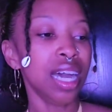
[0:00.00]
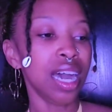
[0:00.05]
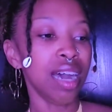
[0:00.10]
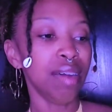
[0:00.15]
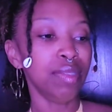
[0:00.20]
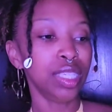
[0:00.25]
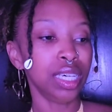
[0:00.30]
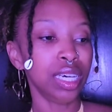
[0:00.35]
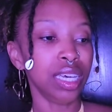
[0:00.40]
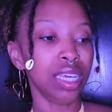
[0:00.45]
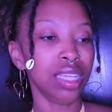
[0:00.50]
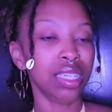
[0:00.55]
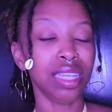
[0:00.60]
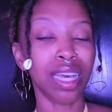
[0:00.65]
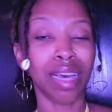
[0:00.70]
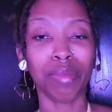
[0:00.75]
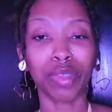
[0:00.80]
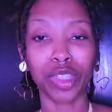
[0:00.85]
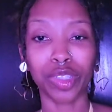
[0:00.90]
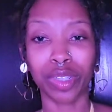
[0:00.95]
I've
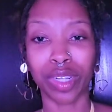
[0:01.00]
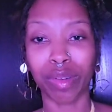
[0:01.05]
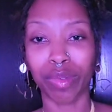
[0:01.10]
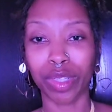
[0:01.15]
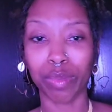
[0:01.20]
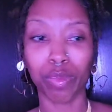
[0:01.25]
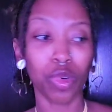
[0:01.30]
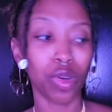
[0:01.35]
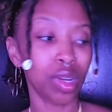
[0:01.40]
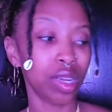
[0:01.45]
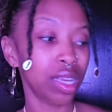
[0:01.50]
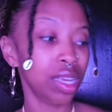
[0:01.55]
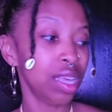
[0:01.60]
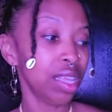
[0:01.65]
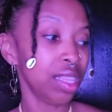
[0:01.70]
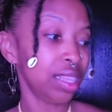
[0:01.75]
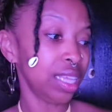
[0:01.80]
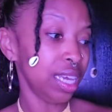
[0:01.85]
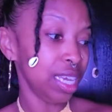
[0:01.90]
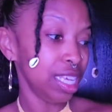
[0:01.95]
done. I'm sure there was more
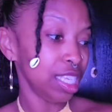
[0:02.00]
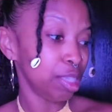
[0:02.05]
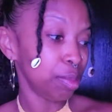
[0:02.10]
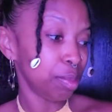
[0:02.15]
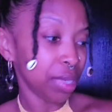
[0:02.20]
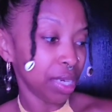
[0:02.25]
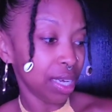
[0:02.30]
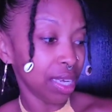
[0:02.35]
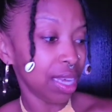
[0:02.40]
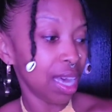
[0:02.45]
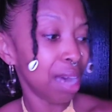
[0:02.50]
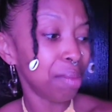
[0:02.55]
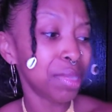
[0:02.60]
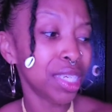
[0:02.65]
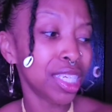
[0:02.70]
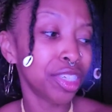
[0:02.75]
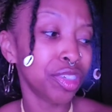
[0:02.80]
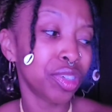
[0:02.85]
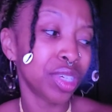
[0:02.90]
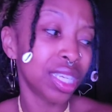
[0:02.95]
things, but I'm
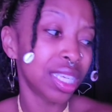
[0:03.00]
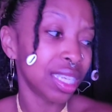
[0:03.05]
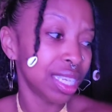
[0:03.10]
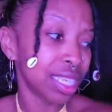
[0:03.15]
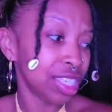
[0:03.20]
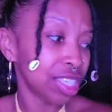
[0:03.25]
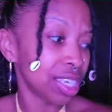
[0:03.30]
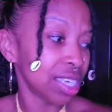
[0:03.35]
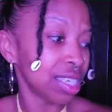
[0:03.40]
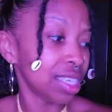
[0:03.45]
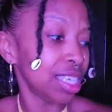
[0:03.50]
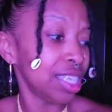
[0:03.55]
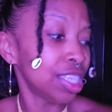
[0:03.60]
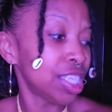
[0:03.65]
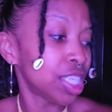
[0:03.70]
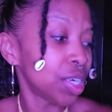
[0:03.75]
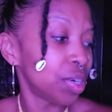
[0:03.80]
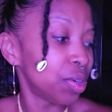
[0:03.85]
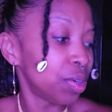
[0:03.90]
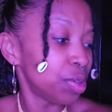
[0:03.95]
an adrenaline junkie,
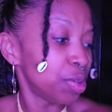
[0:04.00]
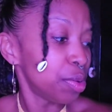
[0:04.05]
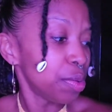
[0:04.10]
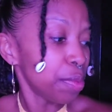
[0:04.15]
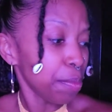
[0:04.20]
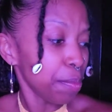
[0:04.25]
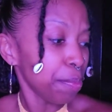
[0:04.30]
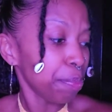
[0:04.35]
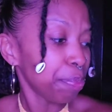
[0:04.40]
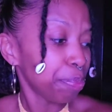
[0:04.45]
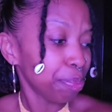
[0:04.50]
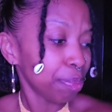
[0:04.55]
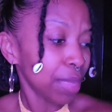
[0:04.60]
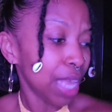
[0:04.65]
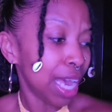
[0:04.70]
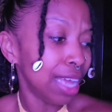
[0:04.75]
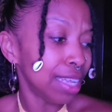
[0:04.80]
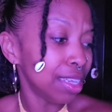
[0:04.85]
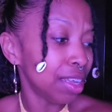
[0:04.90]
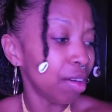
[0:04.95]
so
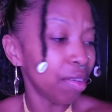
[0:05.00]
I